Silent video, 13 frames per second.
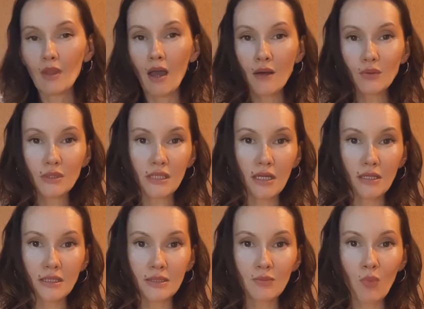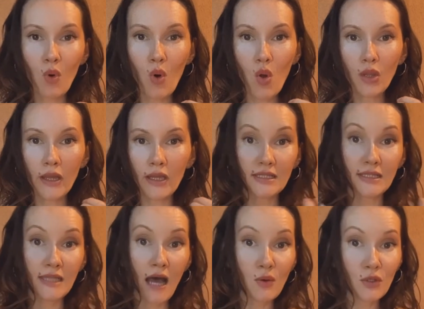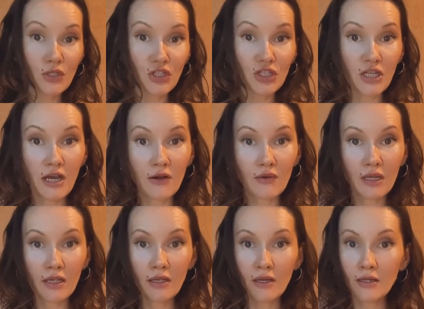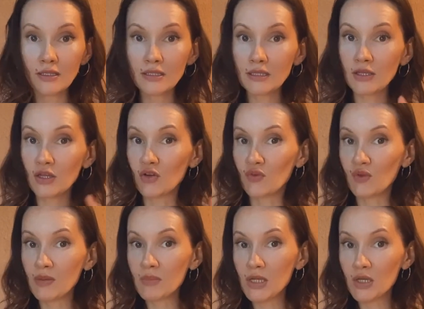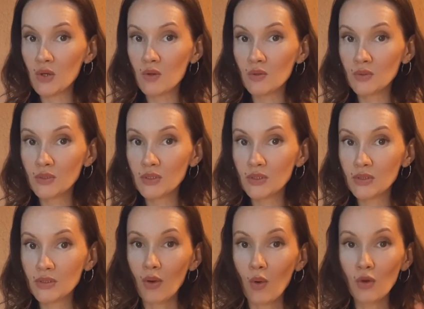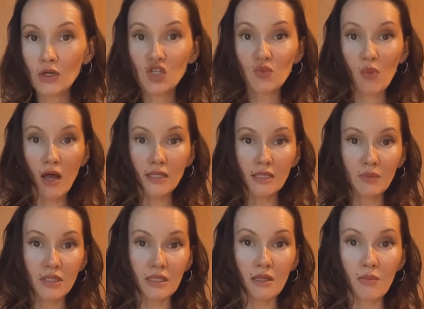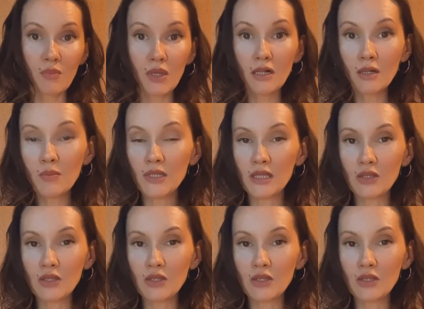I would say it's more like sour cherry, creamy notes. Orange blossom is in the middle, but I